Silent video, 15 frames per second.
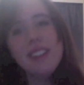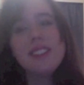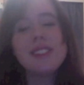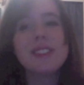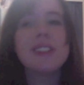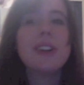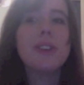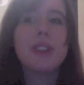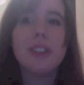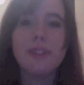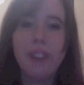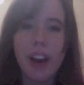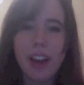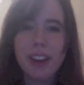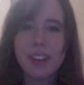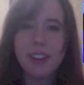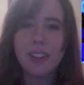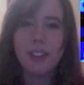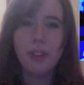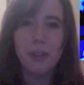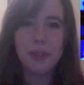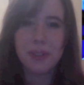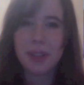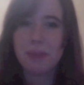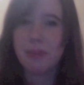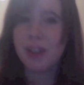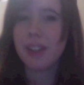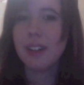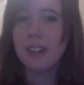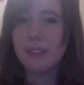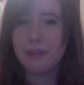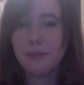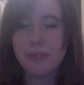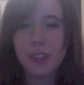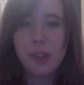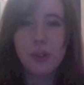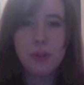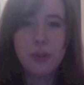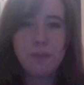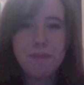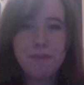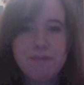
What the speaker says: So if I could only pick a few,